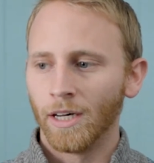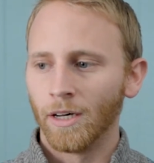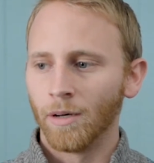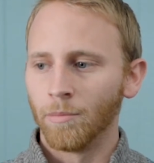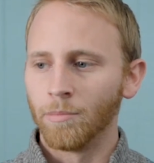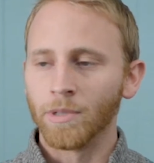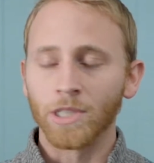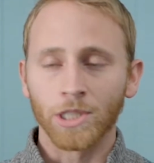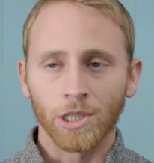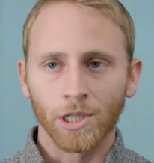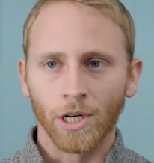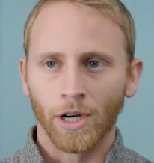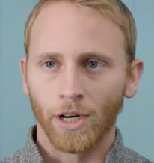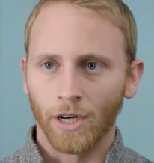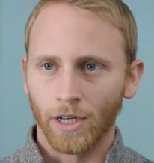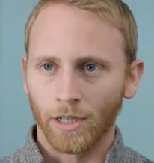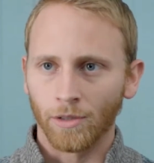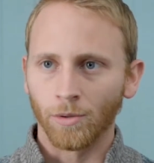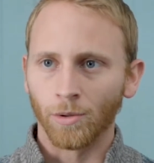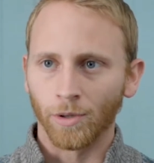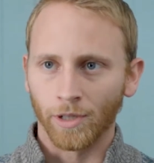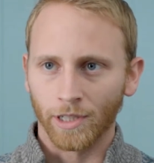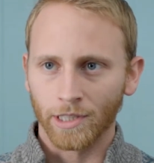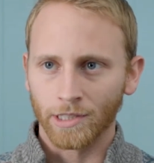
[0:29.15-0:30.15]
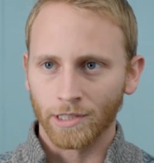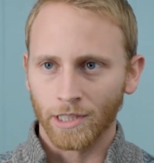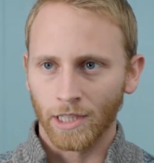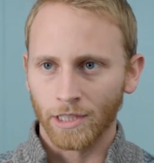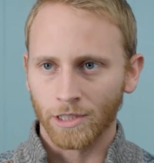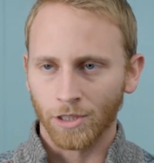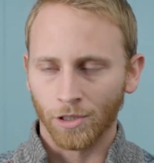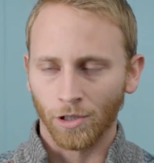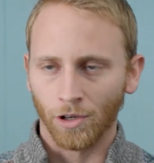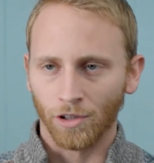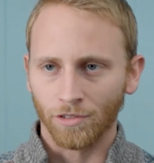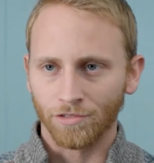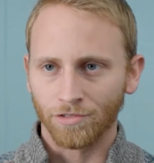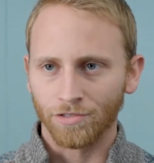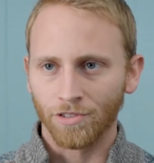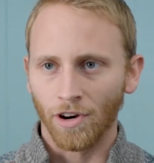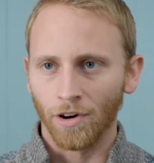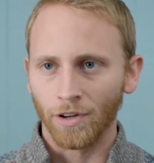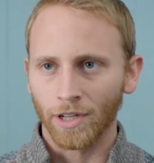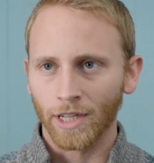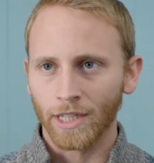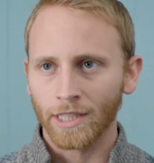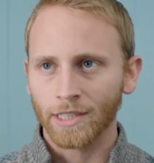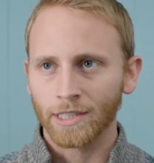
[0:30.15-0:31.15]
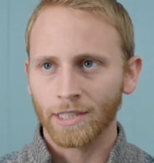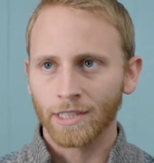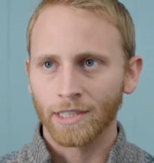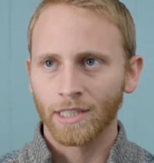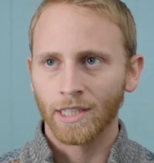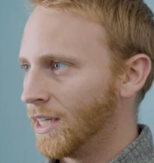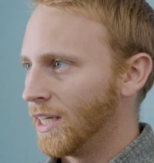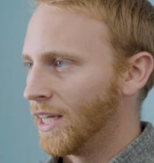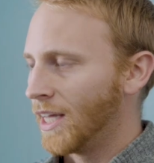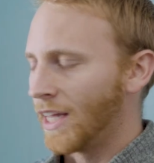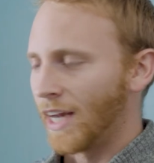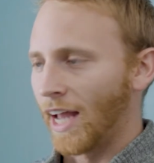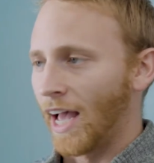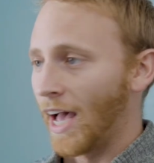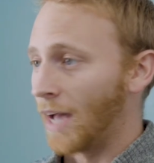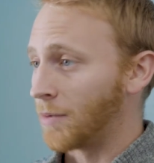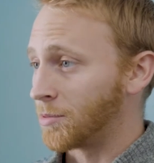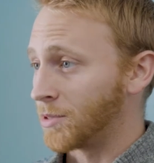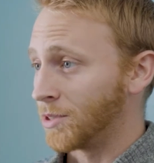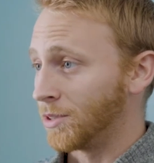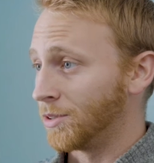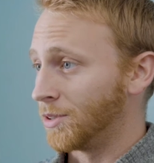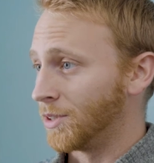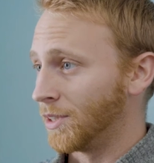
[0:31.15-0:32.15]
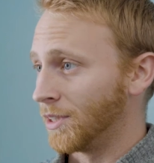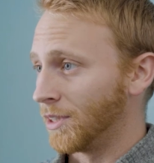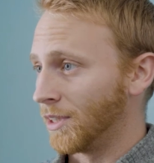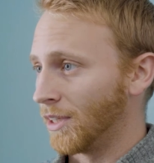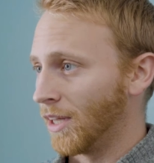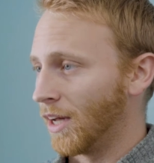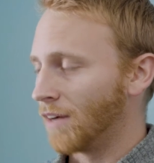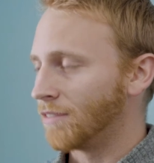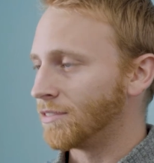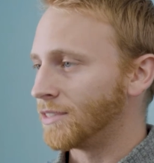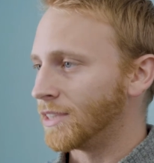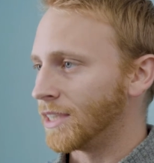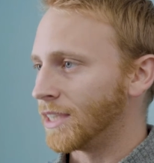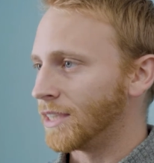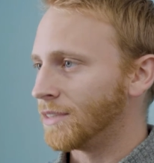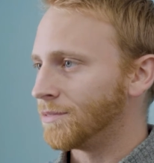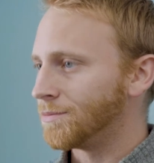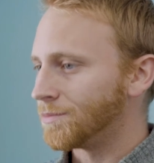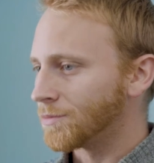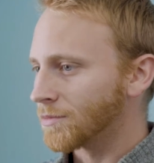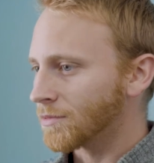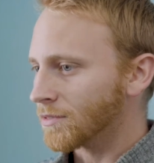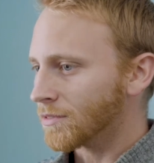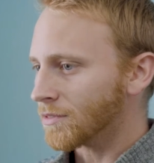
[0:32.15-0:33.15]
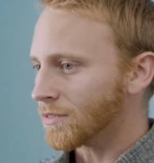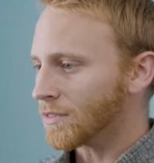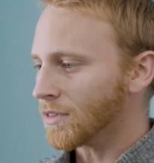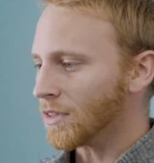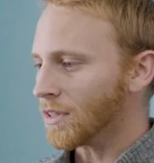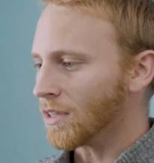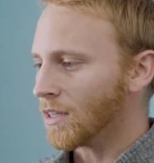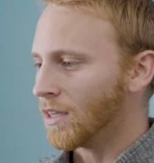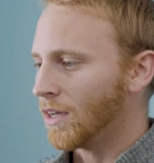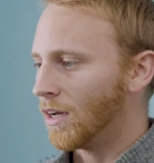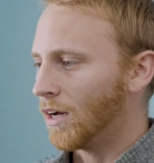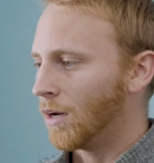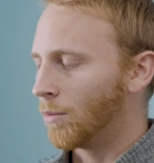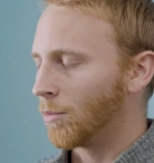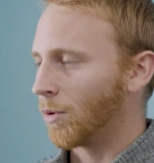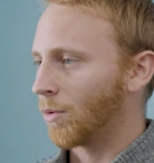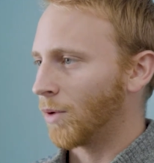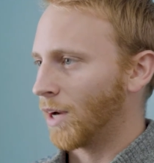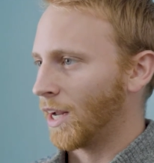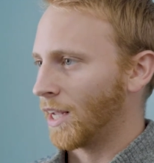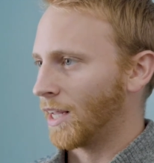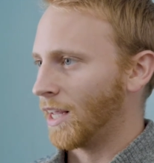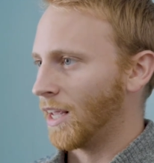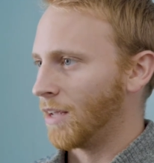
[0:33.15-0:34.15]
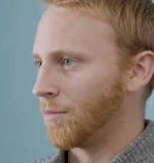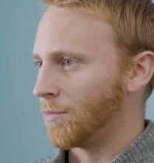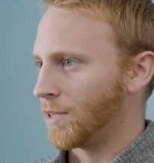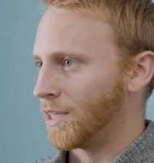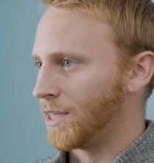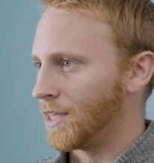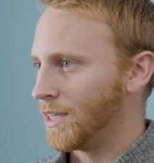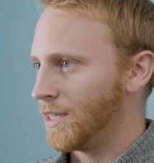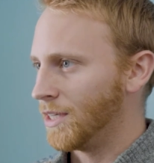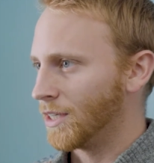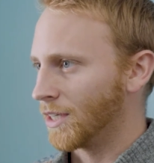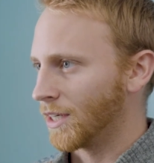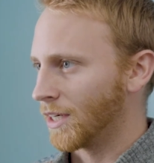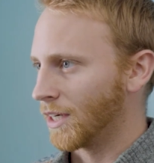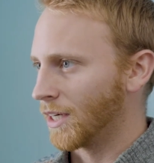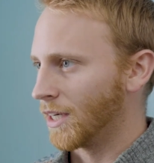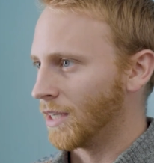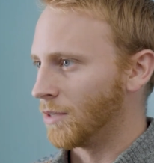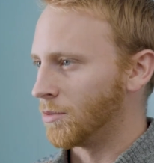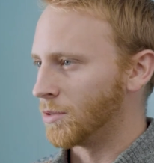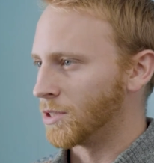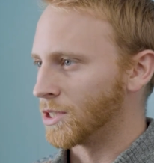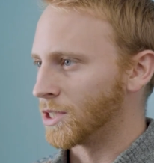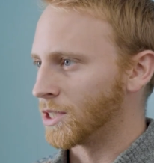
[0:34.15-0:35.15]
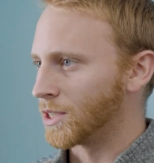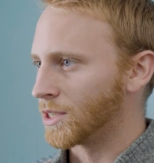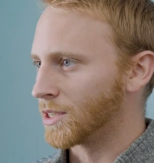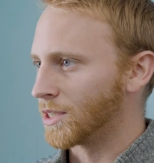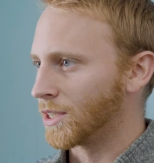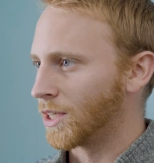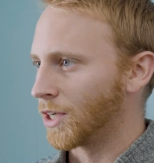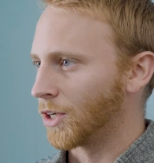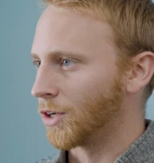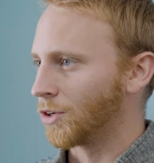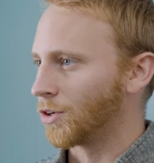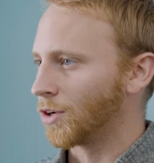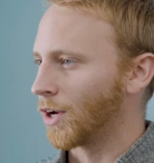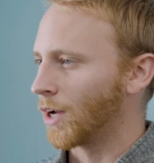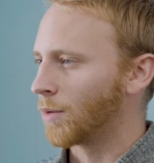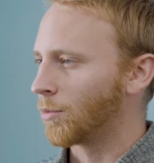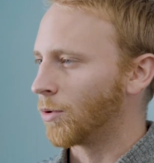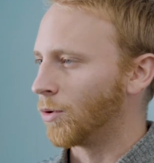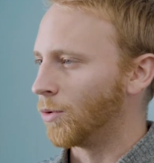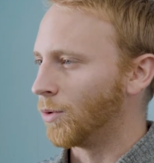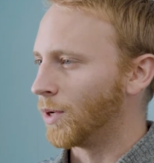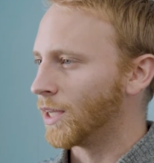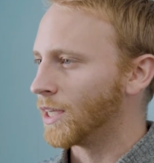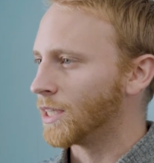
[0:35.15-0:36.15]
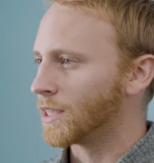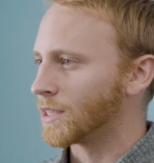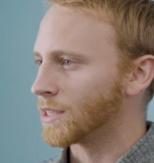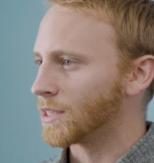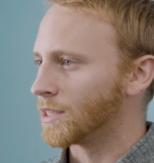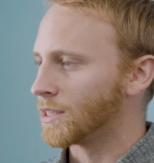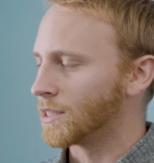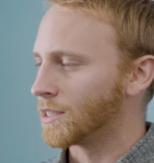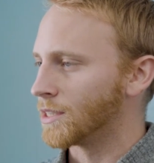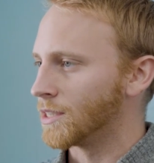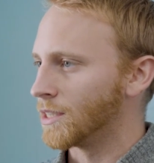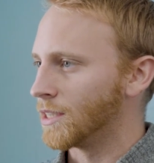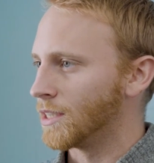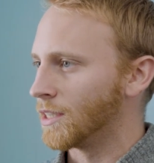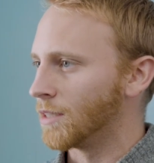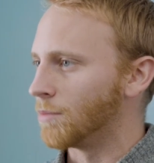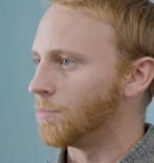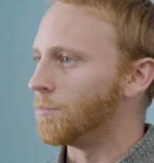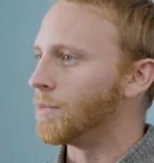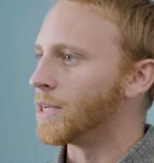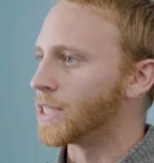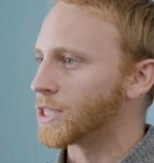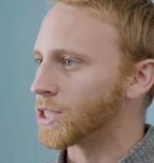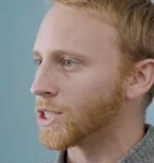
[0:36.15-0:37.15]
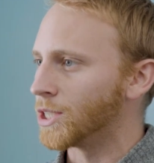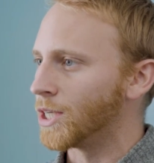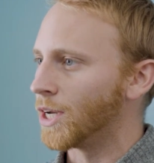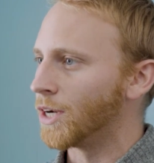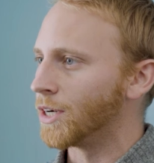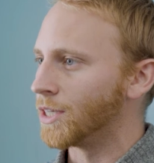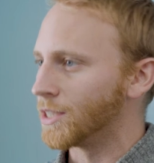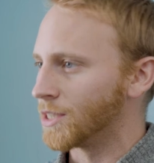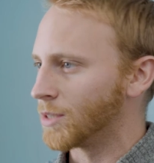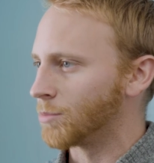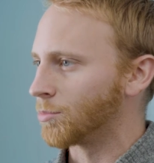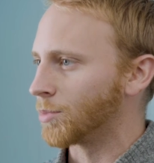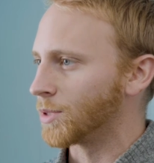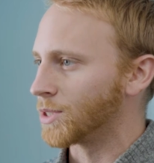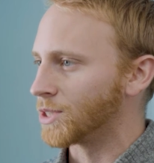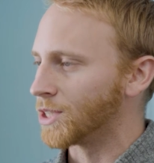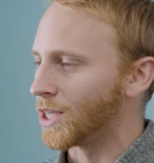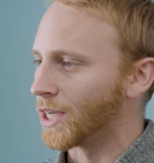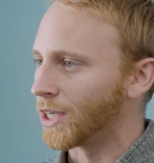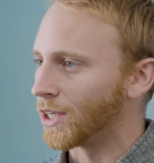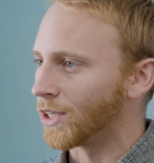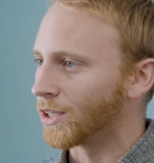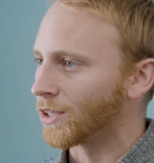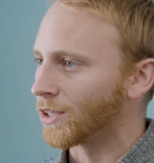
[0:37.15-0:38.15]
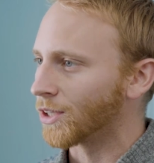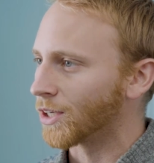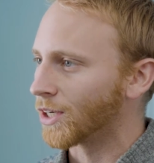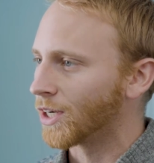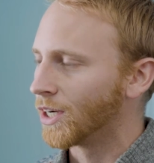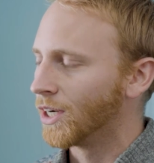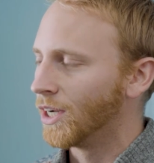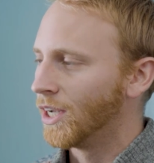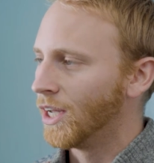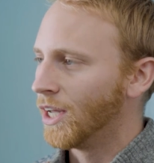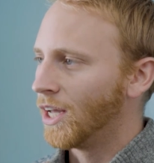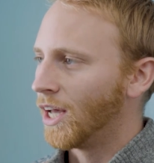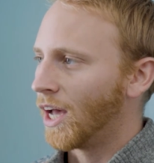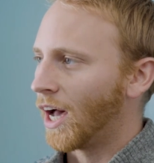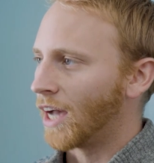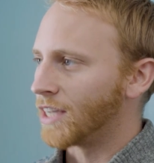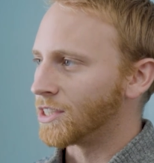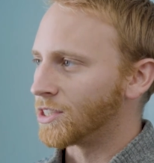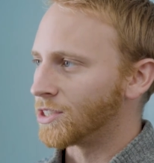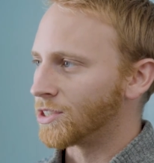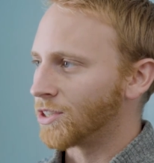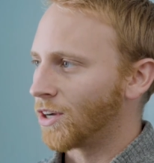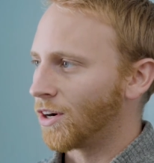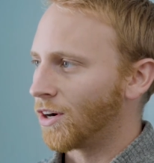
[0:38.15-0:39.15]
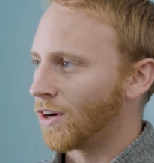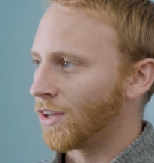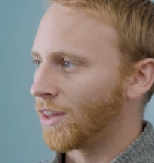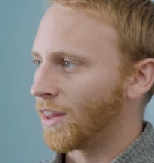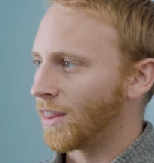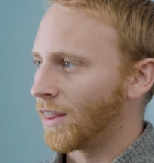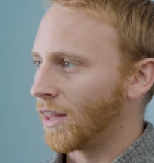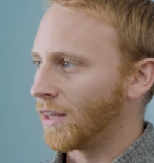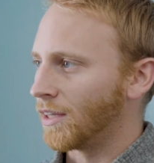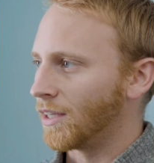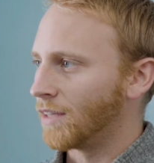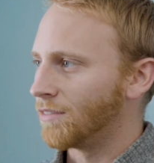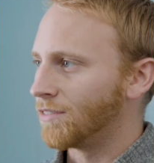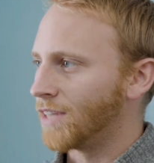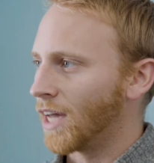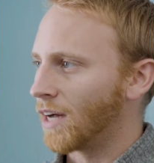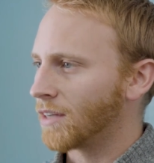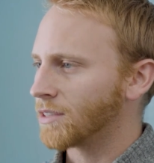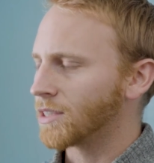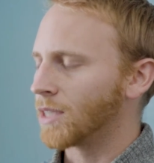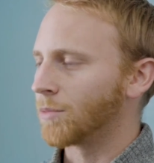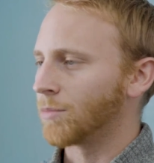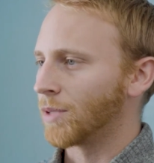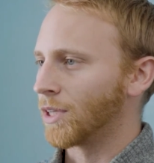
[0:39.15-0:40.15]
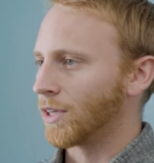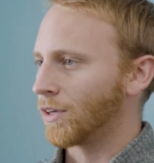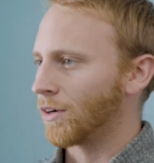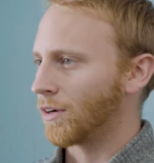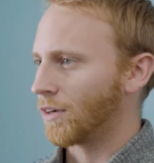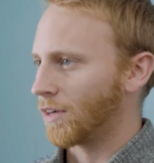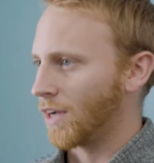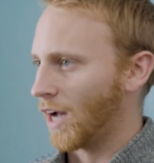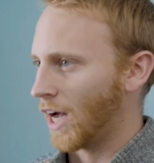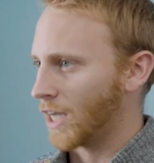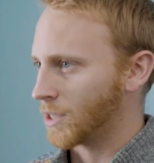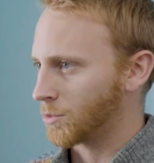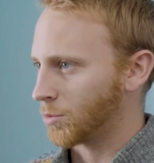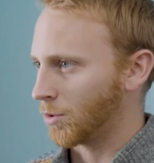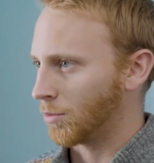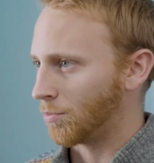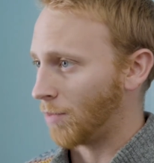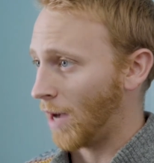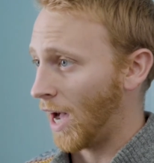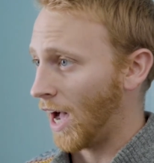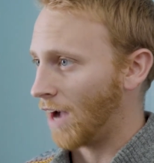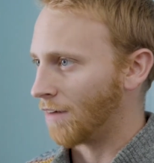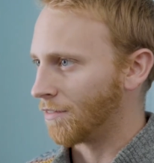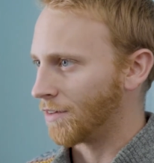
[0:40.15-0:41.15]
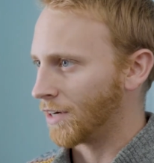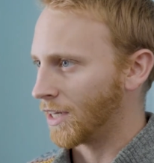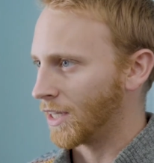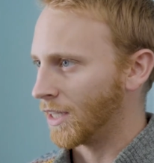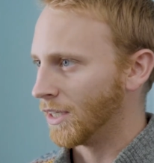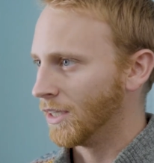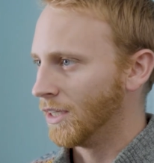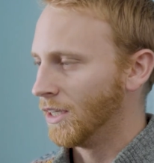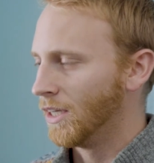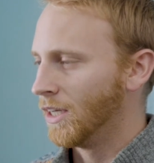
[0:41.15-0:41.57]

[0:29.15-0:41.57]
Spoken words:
missionary organization called Focus, and I absolutely loved it. But when I came here, it was just an incredible witness to see the missionaries in particular. I saw that they lived out something called gospel poverty,